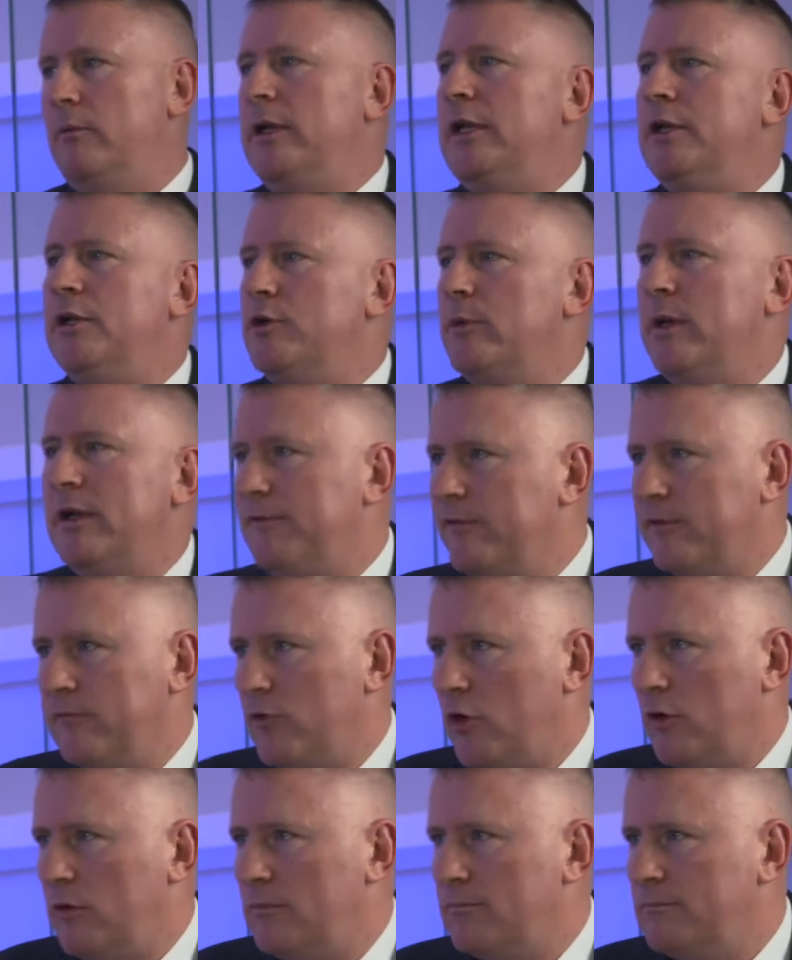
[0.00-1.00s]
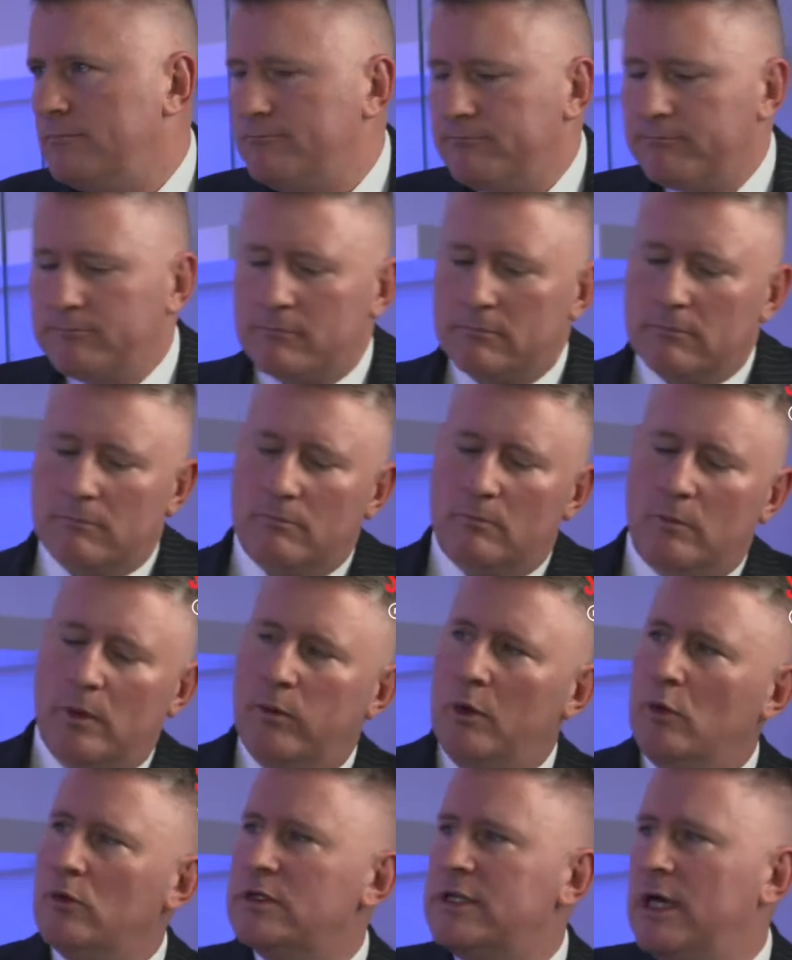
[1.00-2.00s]
We didn't do anything wrong. We
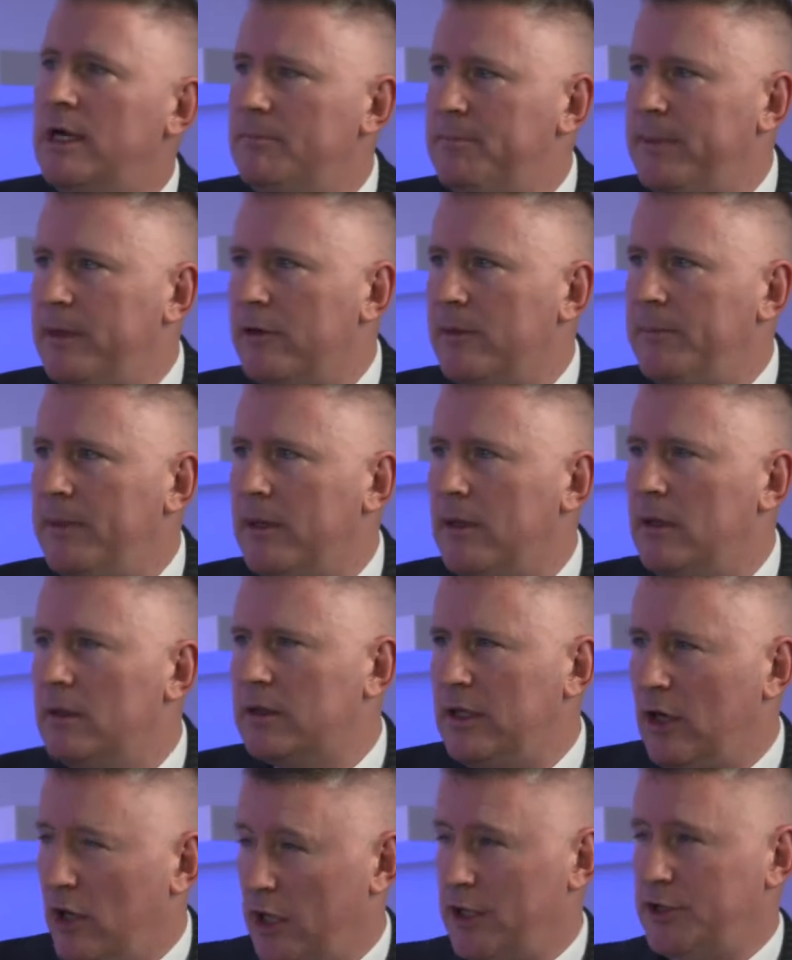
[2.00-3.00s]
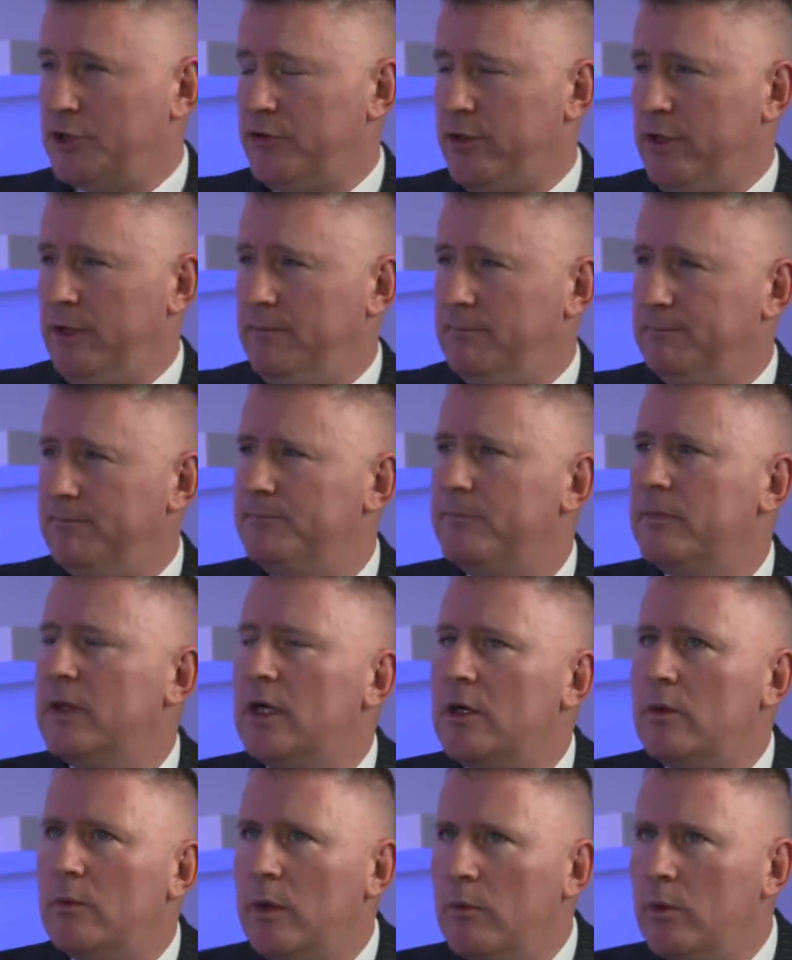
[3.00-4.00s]
walked up Bury Park, the high street. Yep.
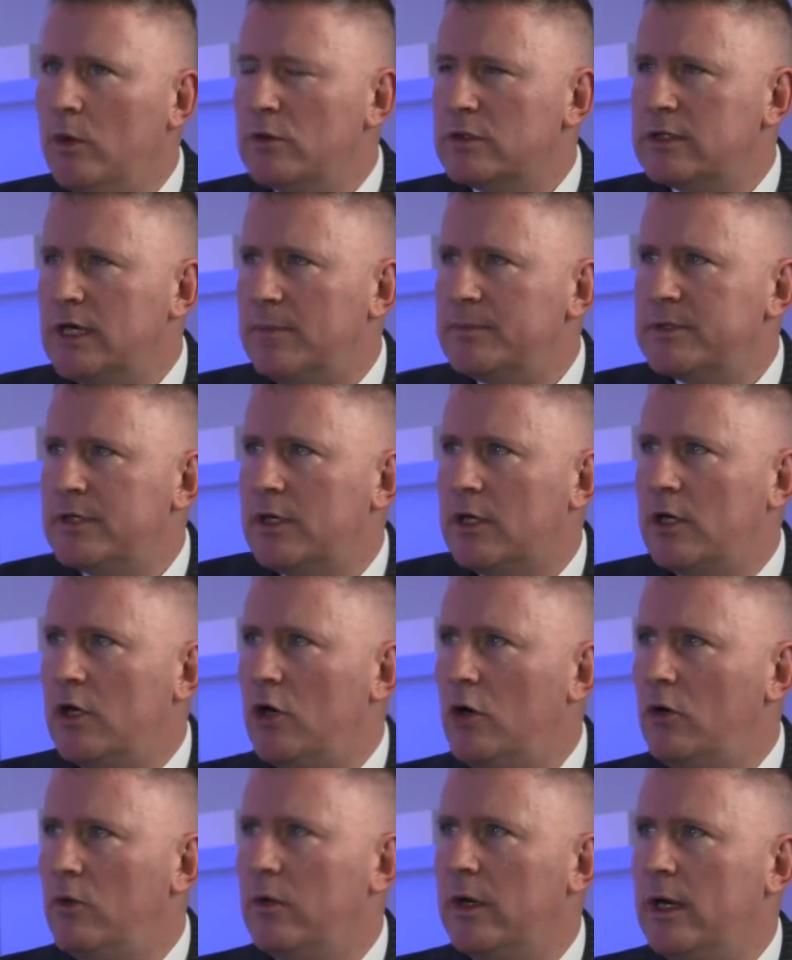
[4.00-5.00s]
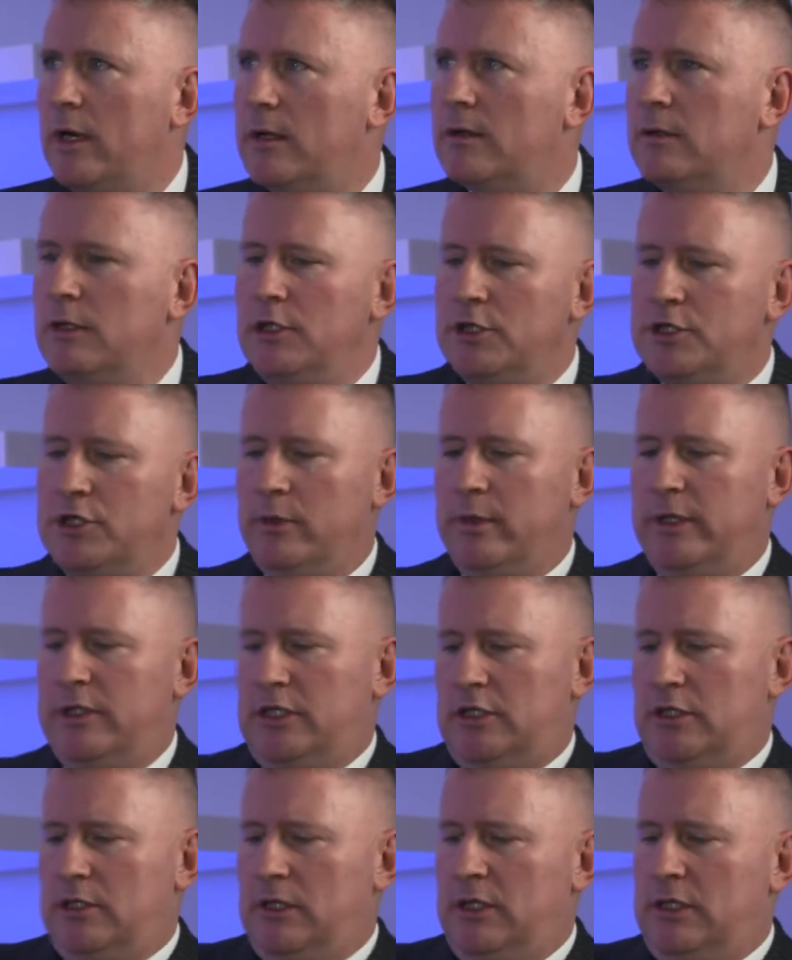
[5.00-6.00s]
We walked up to the corner. Do you know
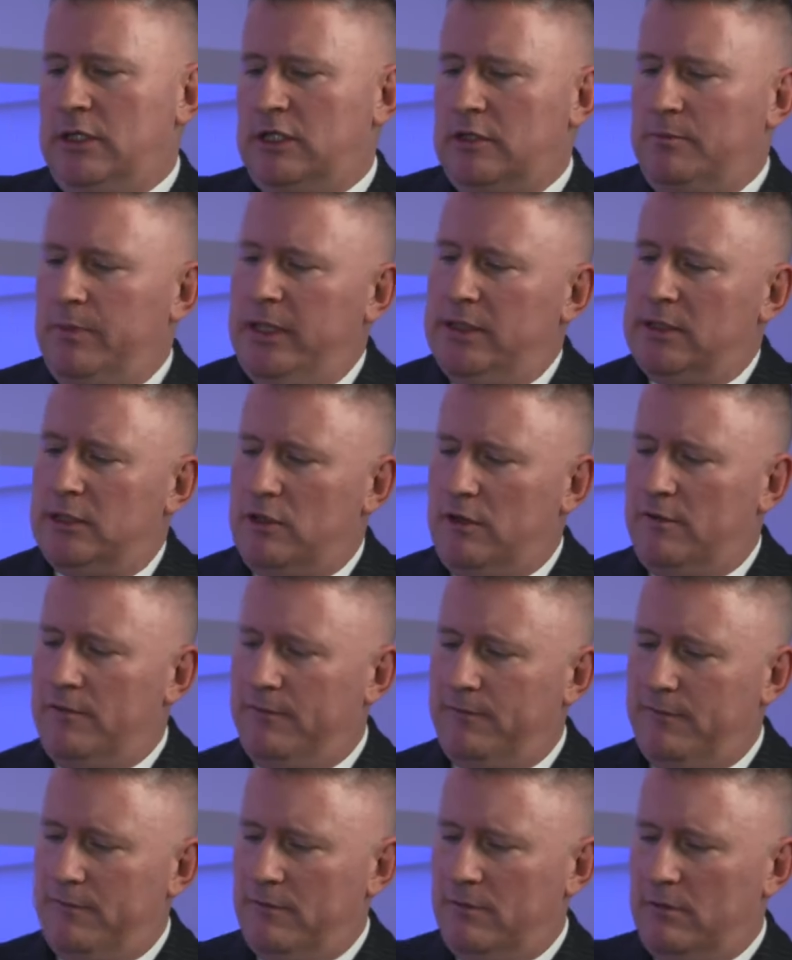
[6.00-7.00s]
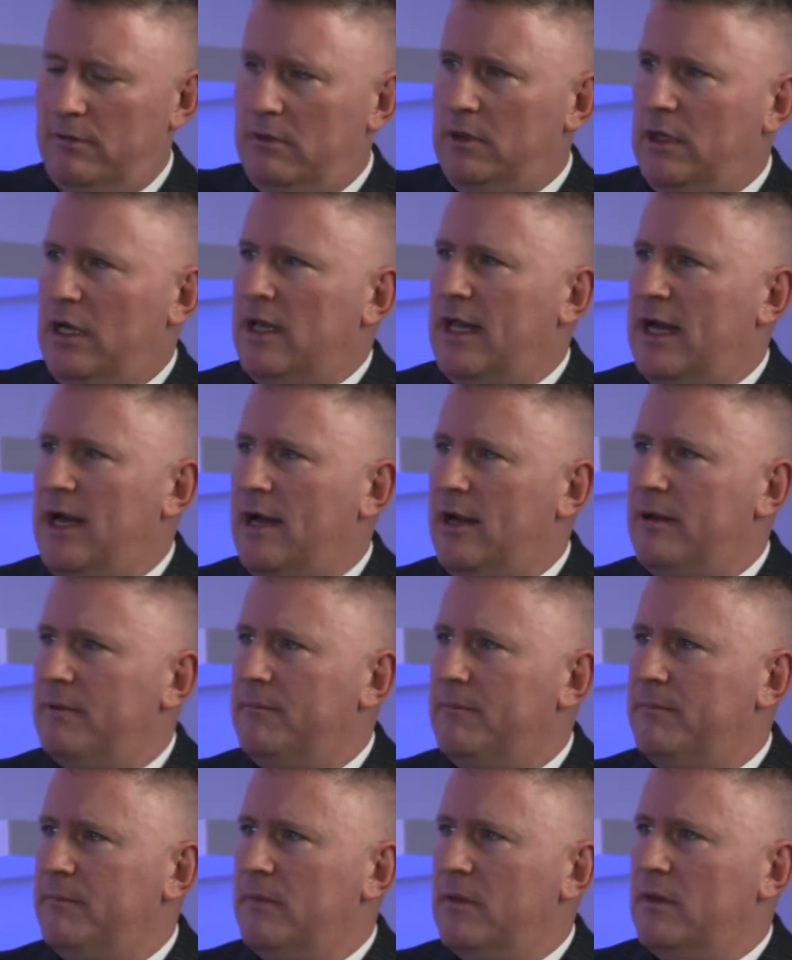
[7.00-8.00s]
it's it splits off like that?
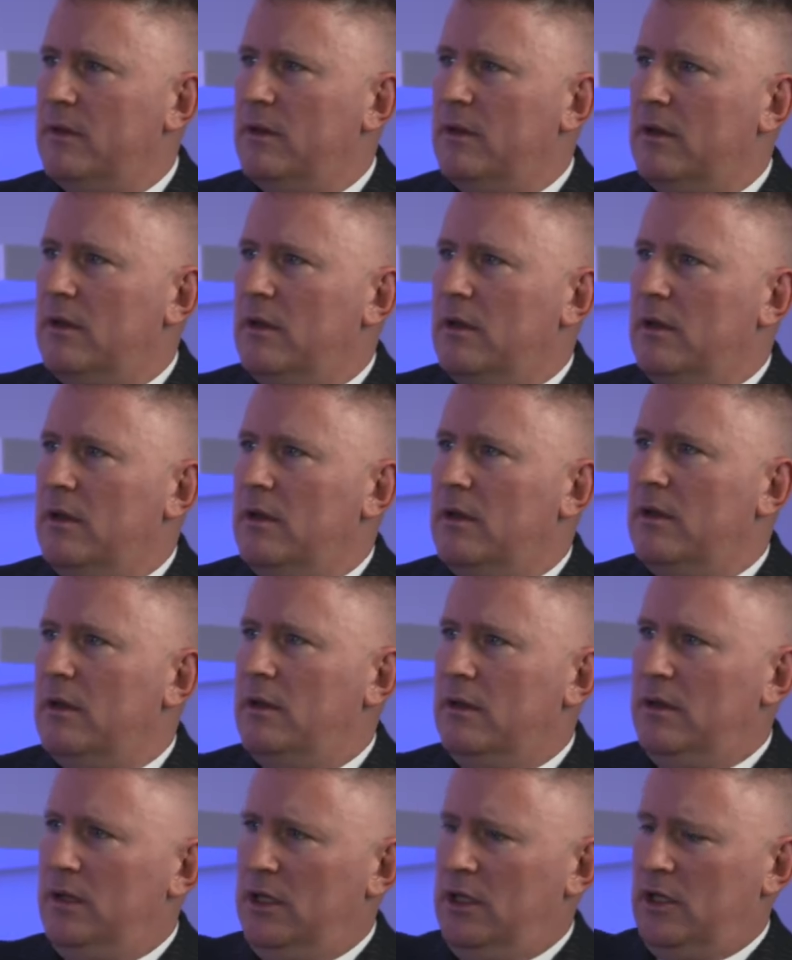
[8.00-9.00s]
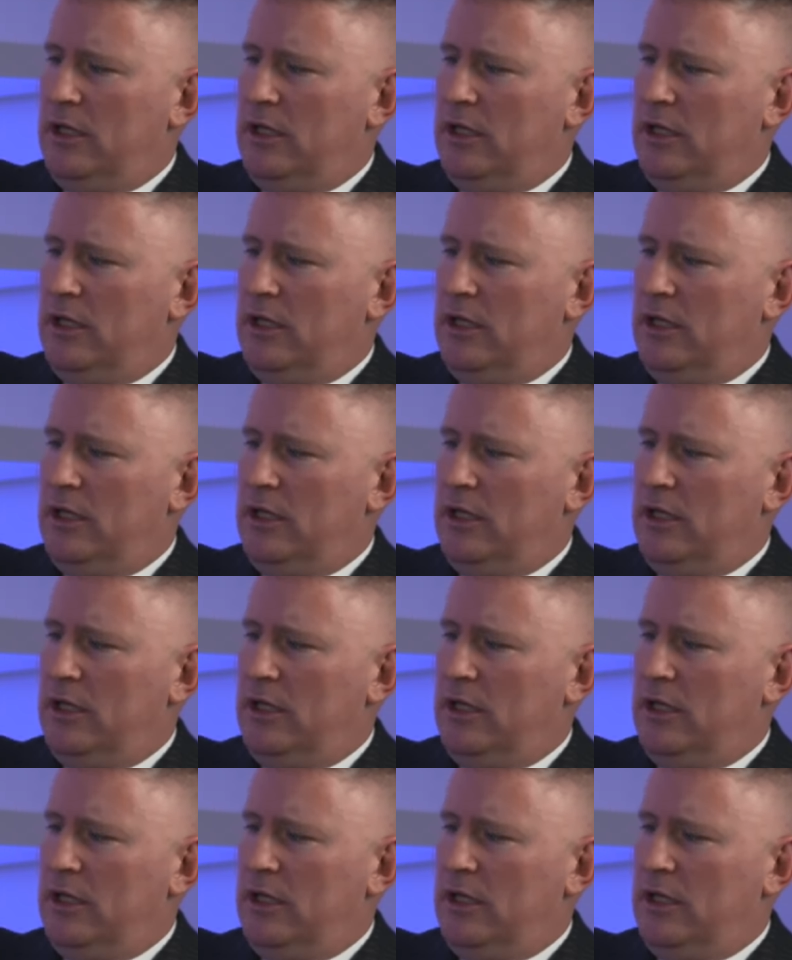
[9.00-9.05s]
Yeah, the old pigeon bit in the middle of the town.